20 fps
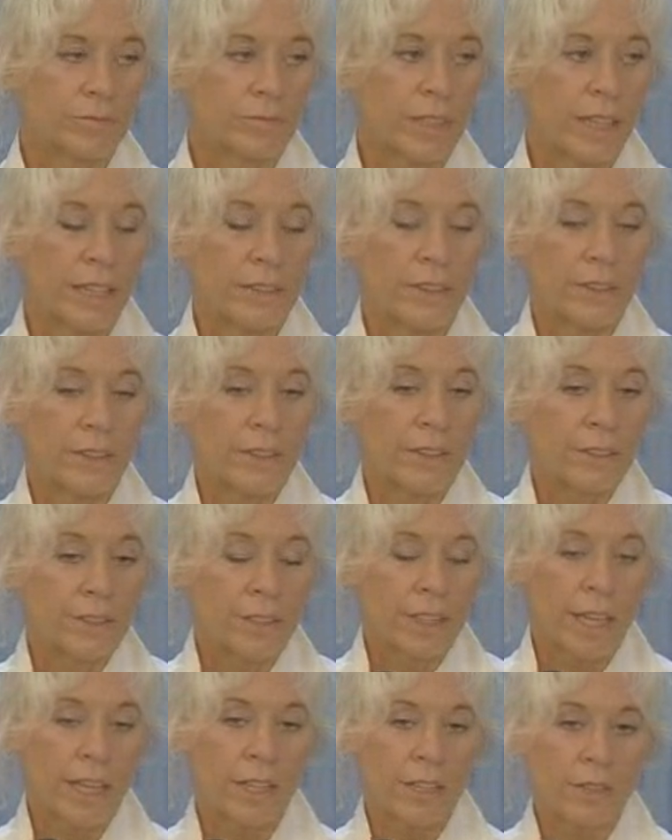And they're
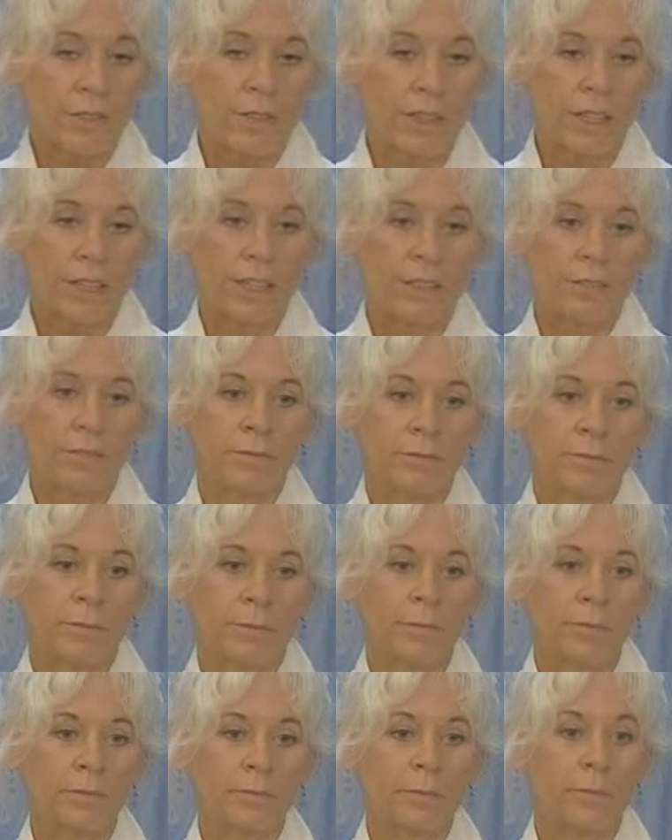satisfied
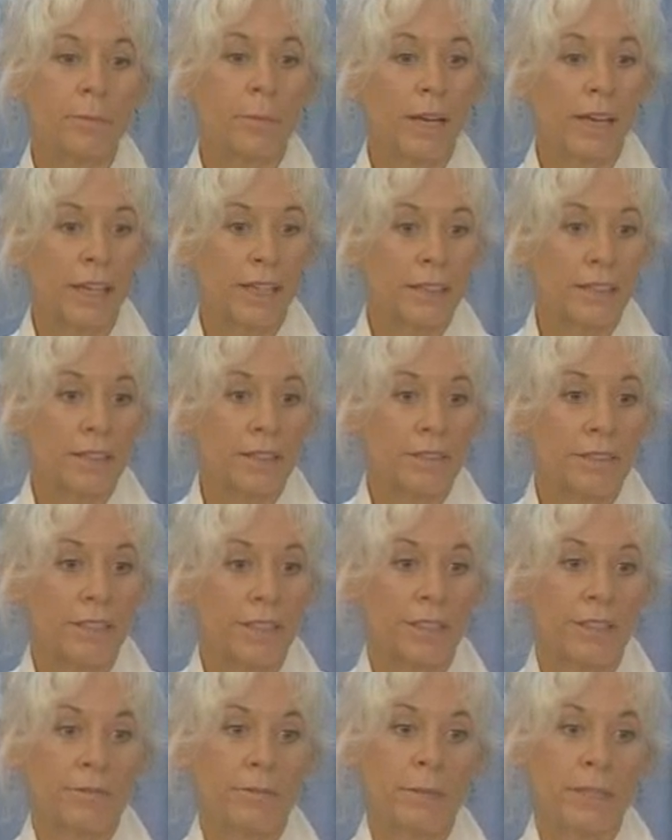by
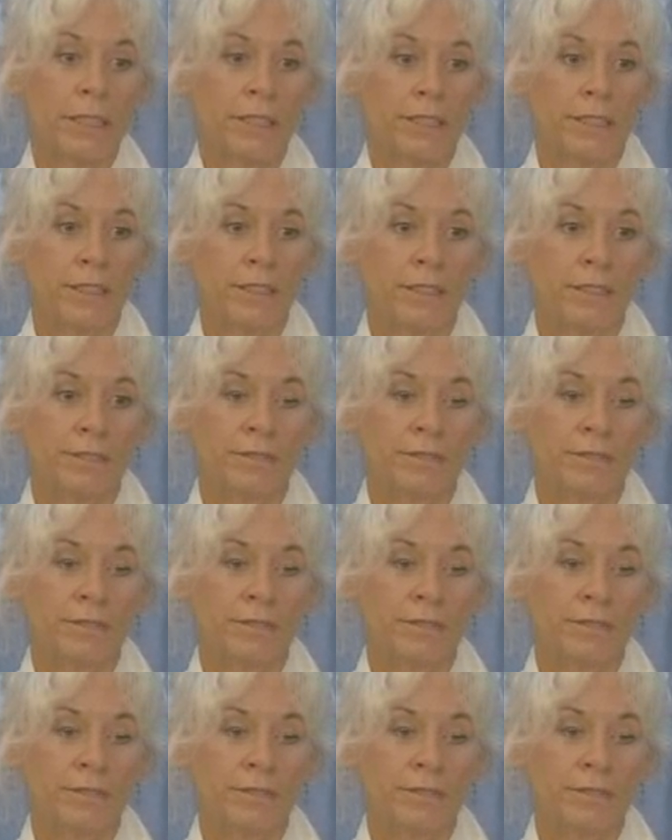activity of mind.